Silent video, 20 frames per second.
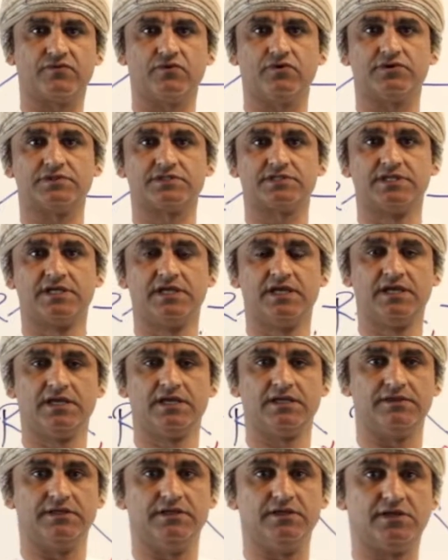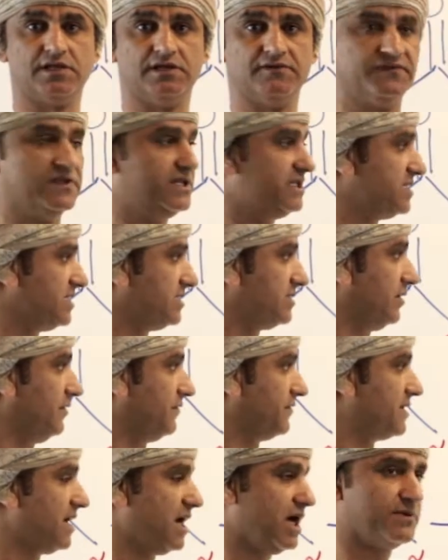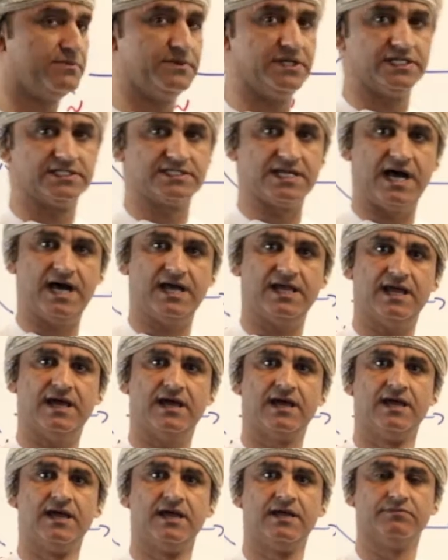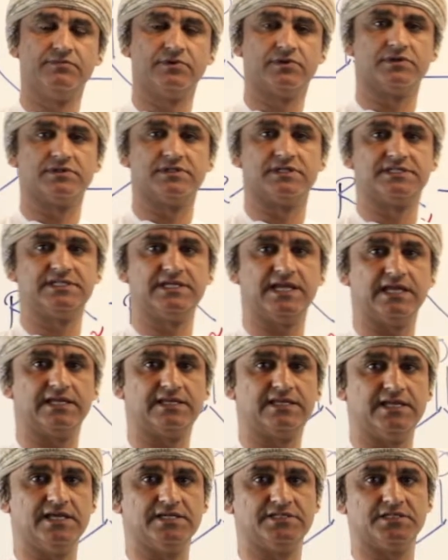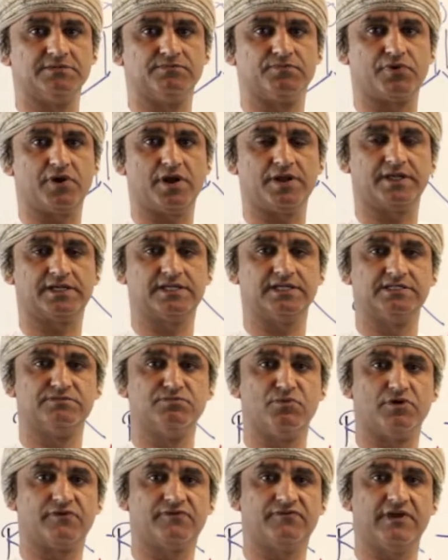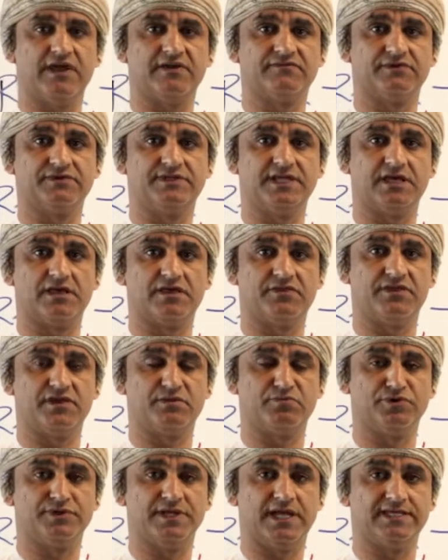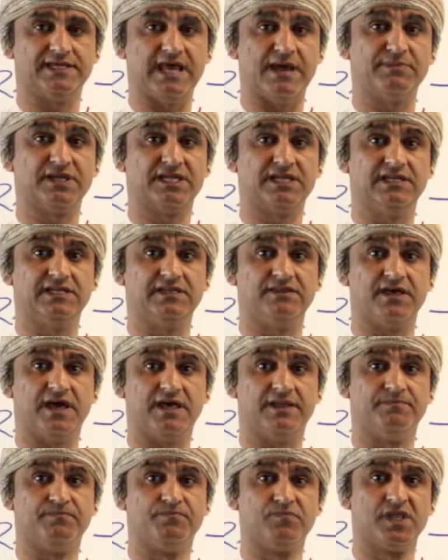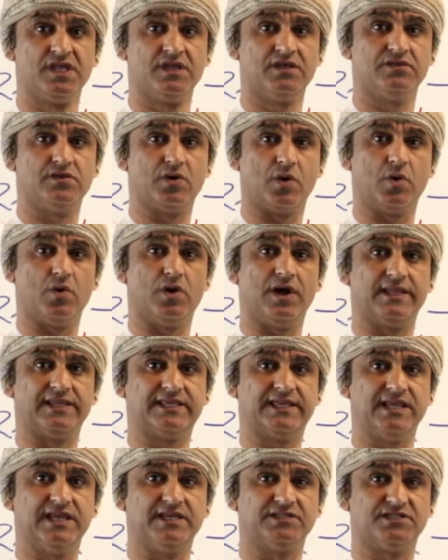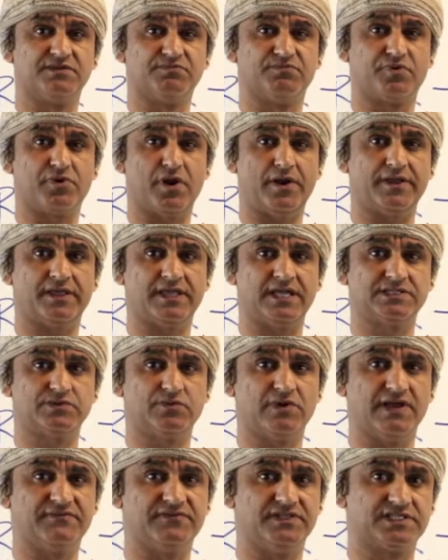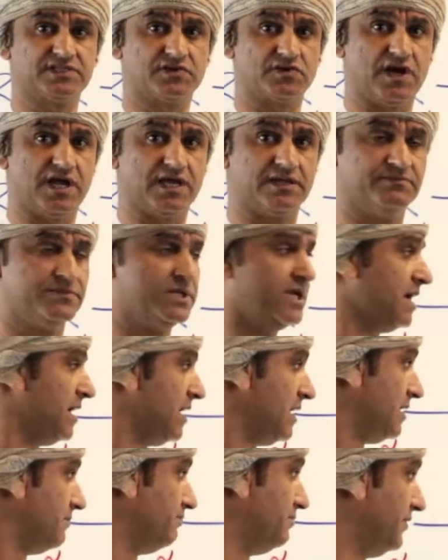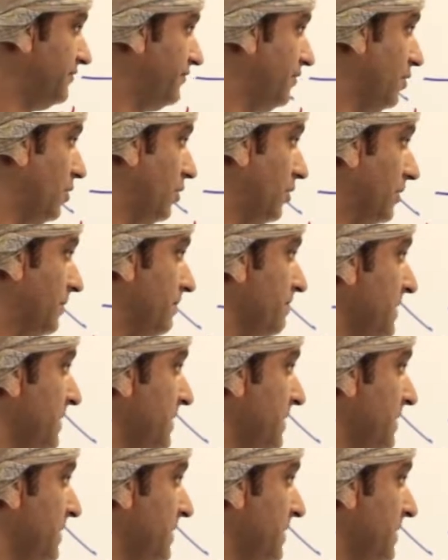course, the nucleophilicity of carbon is higher because the C alkylation product is more favored uh, thermodynamically than the O alkylation product as we have described before.